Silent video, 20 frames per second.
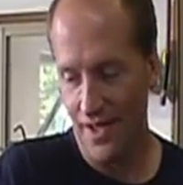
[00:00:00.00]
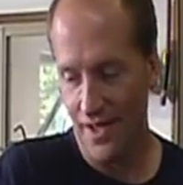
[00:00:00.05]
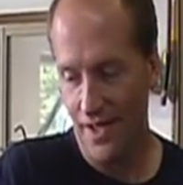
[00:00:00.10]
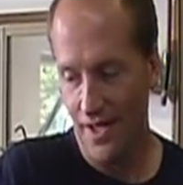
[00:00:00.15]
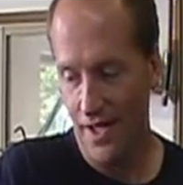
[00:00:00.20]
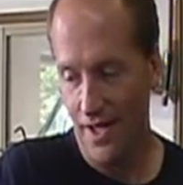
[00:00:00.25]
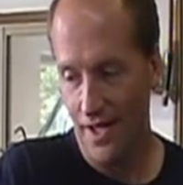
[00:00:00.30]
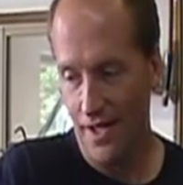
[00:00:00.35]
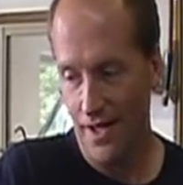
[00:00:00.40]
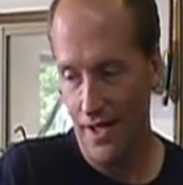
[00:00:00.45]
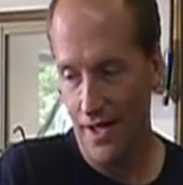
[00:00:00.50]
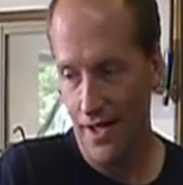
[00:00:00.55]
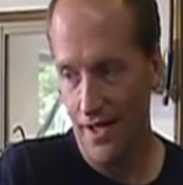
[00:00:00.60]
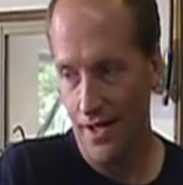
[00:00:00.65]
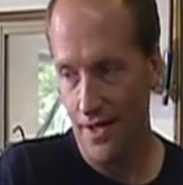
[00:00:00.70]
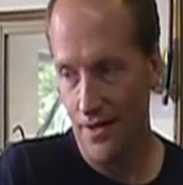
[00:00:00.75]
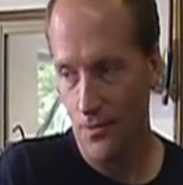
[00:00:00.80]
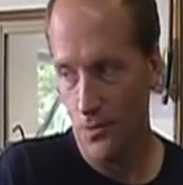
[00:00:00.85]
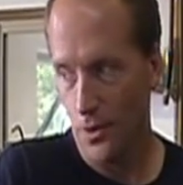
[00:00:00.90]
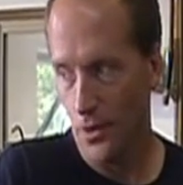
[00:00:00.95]

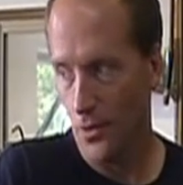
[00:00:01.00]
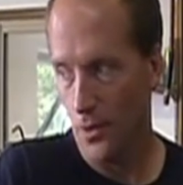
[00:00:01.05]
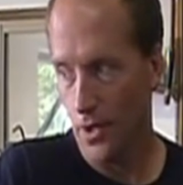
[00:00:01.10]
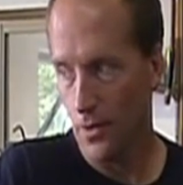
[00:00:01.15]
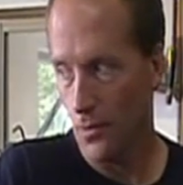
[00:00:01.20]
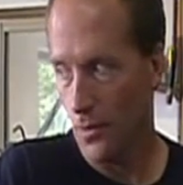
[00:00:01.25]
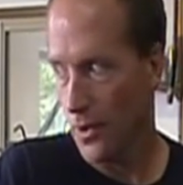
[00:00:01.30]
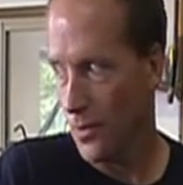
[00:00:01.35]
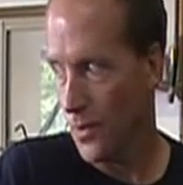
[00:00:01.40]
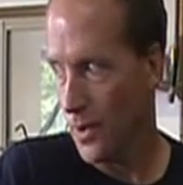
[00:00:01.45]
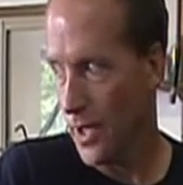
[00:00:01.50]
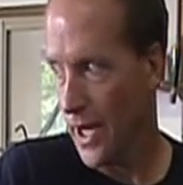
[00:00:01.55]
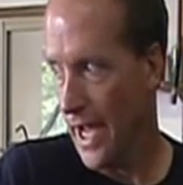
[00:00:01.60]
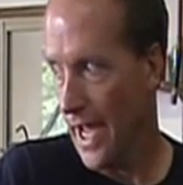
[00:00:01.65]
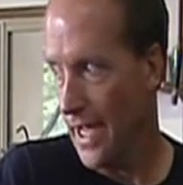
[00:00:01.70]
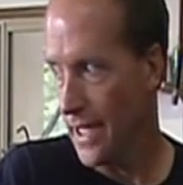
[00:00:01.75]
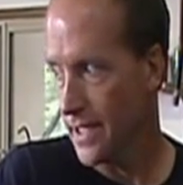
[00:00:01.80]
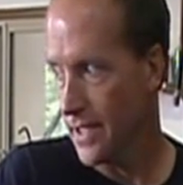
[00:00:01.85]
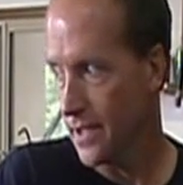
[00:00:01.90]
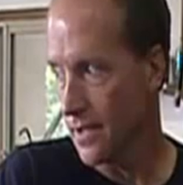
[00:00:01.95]
Where we're
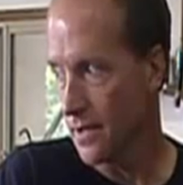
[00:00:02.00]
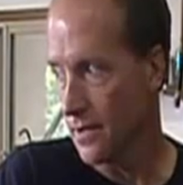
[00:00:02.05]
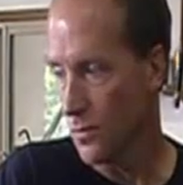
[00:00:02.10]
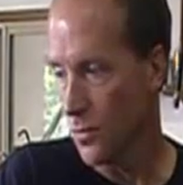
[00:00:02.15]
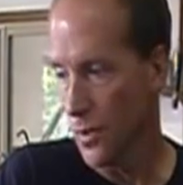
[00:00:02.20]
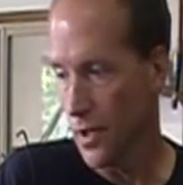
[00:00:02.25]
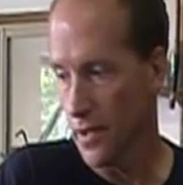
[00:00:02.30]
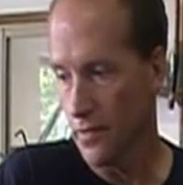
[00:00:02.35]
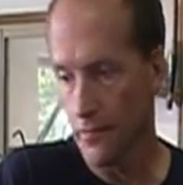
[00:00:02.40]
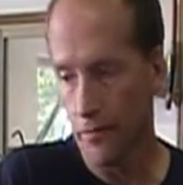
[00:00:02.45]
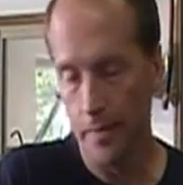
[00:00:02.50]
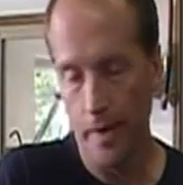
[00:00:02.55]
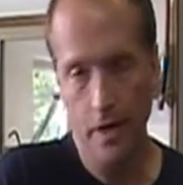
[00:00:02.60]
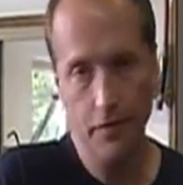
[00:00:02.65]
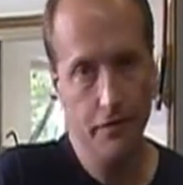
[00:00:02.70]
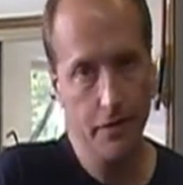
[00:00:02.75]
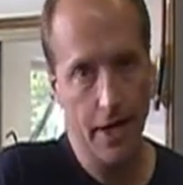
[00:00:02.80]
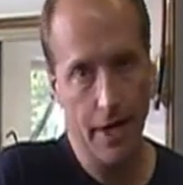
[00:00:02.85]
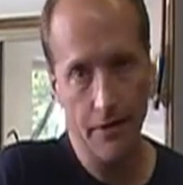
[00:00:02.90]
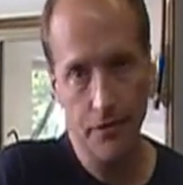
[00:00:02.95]
at here, we've
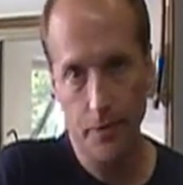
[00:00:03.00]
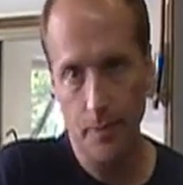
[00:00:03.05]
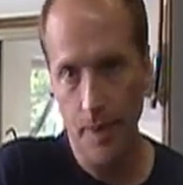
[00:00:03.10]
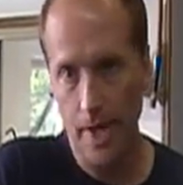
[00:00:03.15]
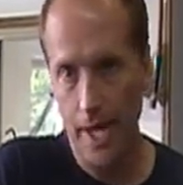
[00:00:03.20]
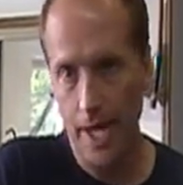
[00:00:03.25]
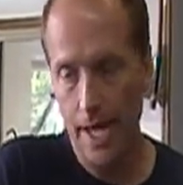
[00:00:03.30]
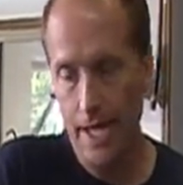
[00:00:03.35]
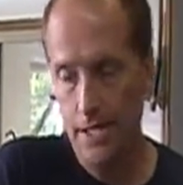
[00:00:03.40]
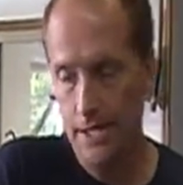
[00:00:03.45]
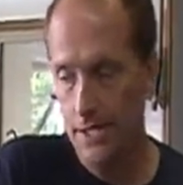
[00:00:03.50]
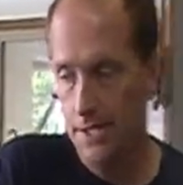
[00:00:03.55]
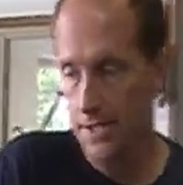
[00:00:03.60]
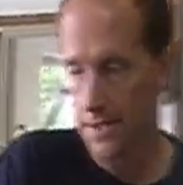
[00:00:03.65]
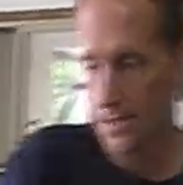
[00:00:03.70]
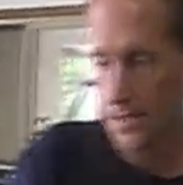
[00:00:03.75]
buffed out the paint.